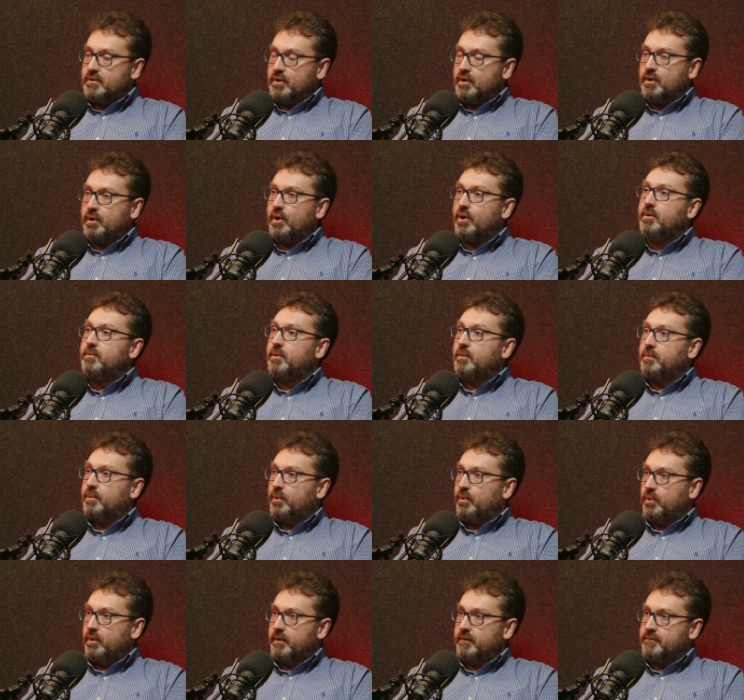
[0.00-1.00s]
global
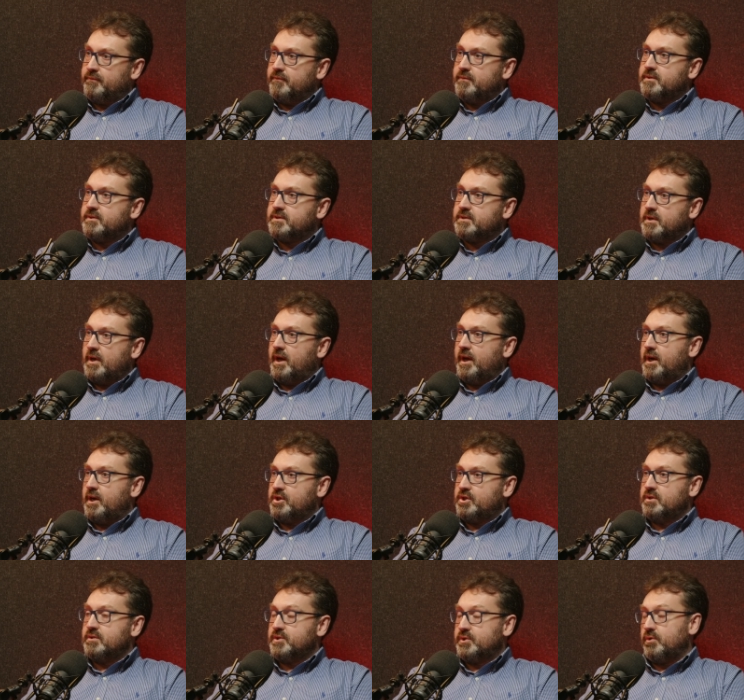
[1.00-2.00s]
pool of
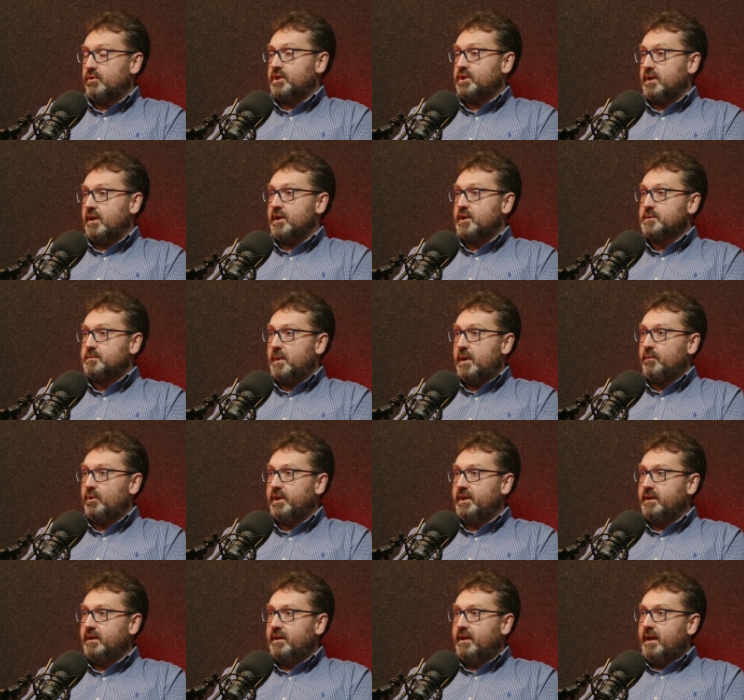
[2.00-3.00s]
storage class
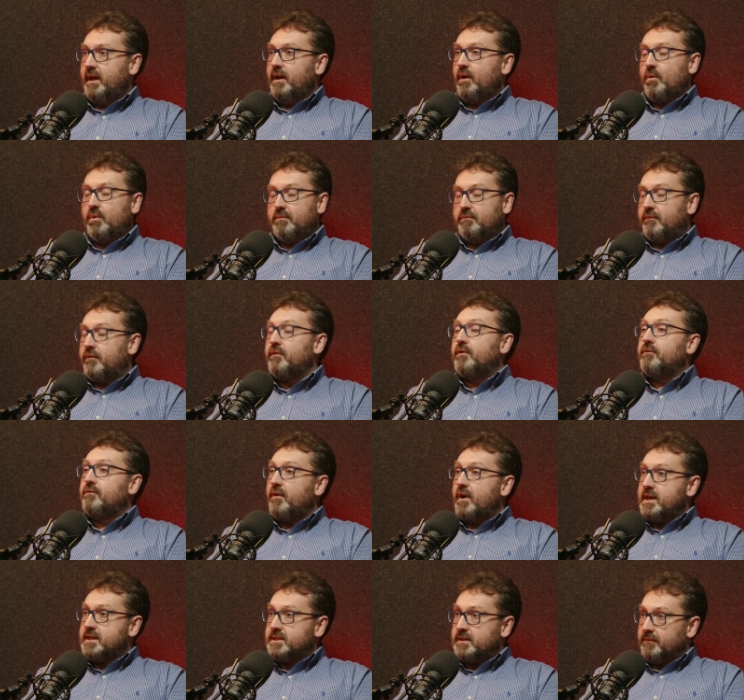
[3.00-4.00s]
memory for a
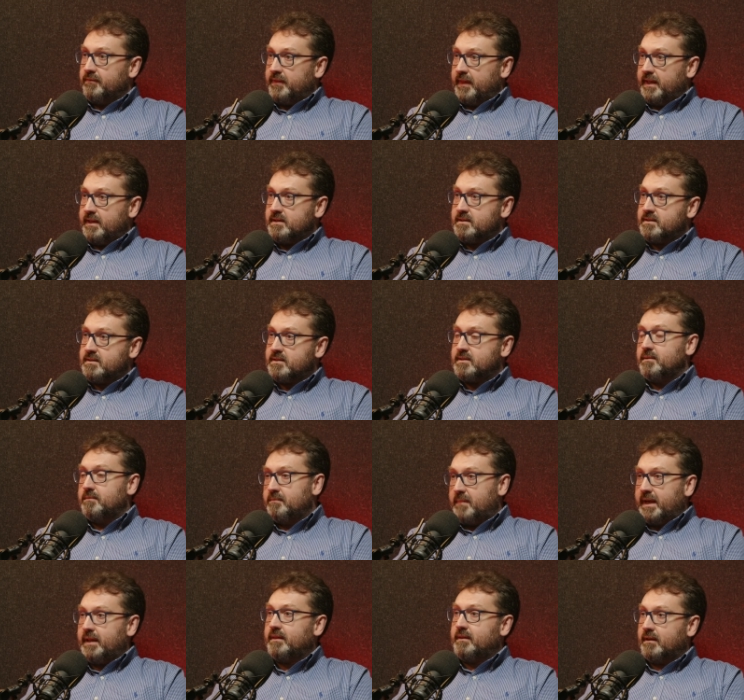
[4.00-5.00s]
variety of things to
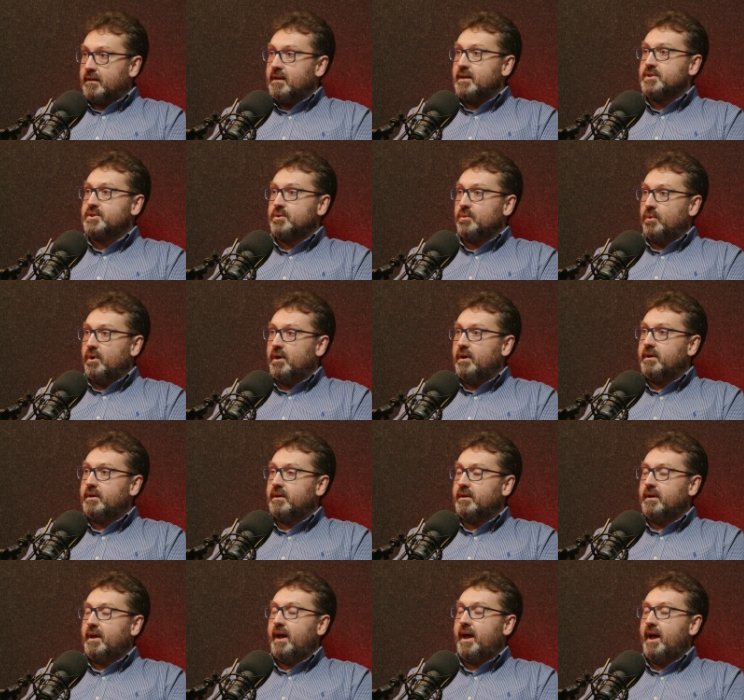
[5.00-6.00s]
make the cluster
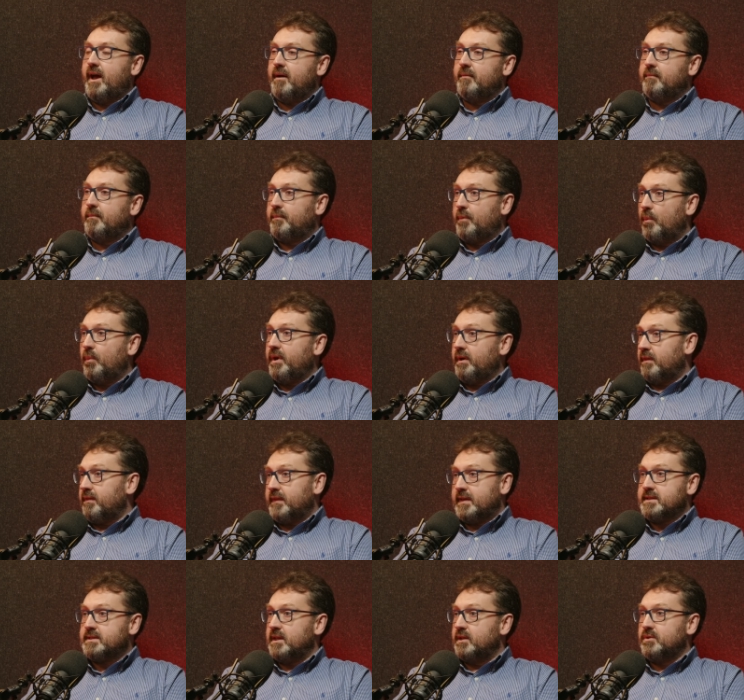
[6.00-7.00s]
work. But one of the
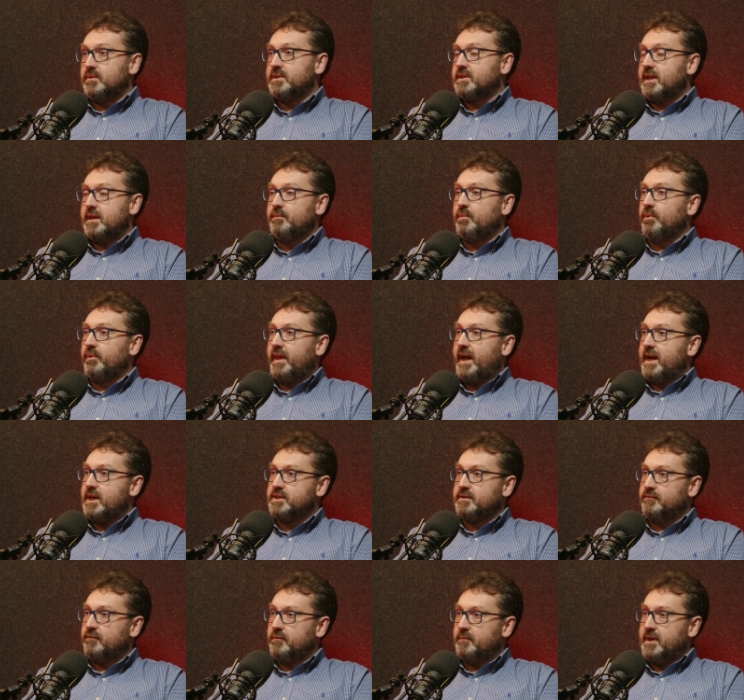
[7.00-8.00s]
things they do is keep all the
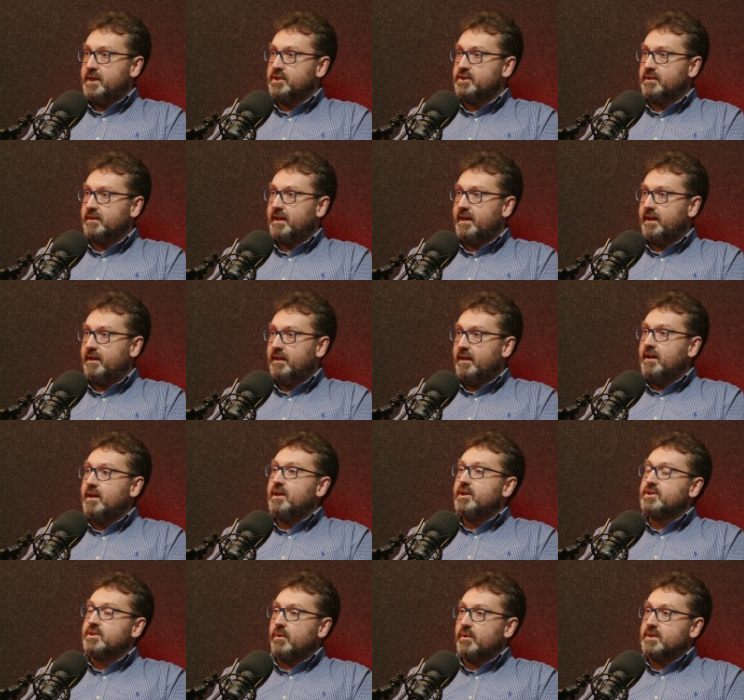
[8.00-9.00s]
hash information there.
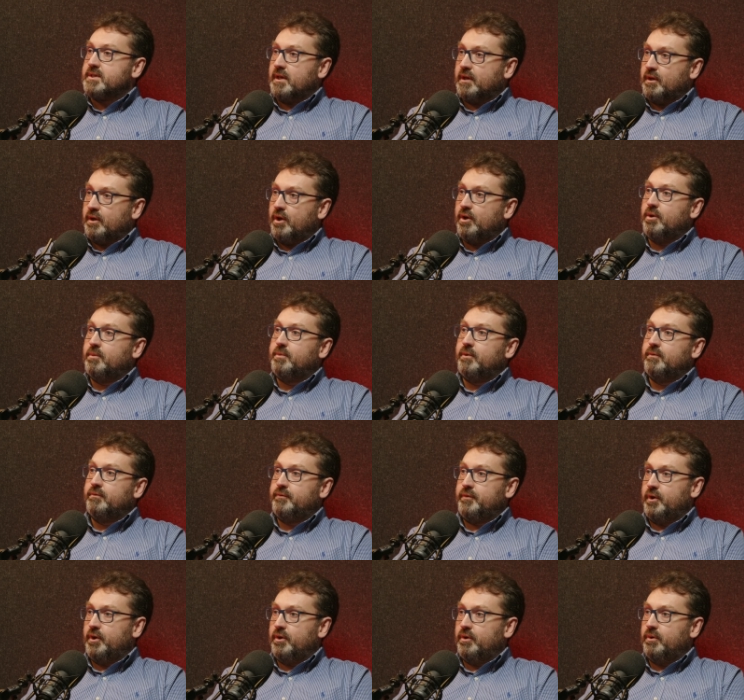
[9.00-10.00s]
So it's a global
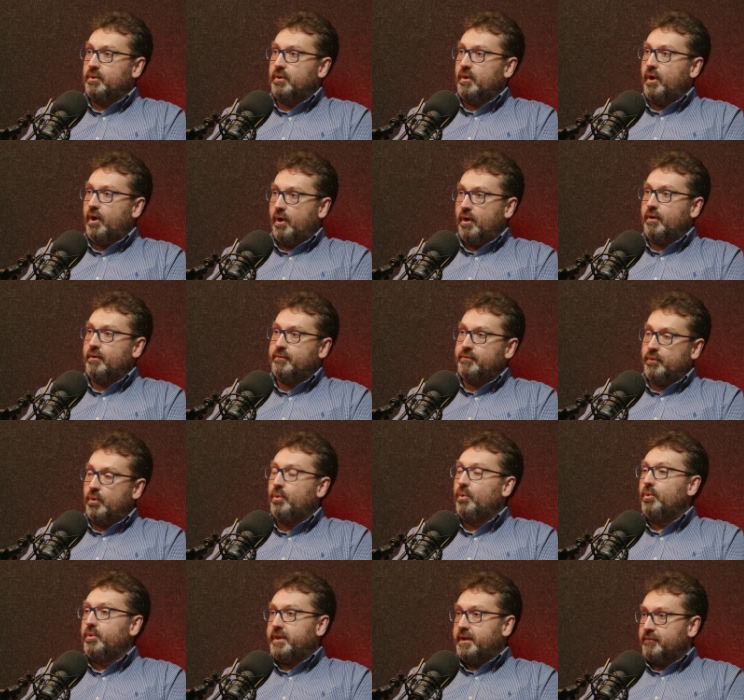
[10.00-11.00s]
view of
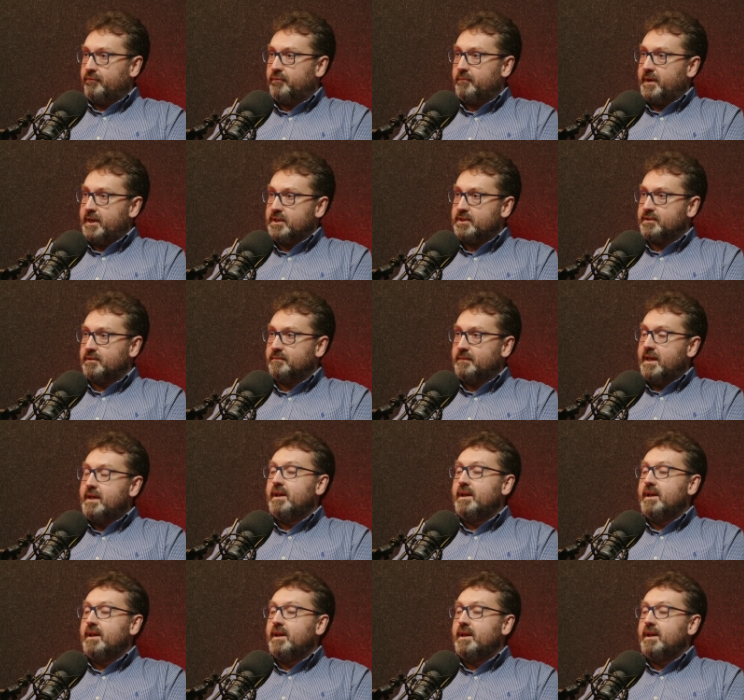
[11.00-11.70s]
all the information.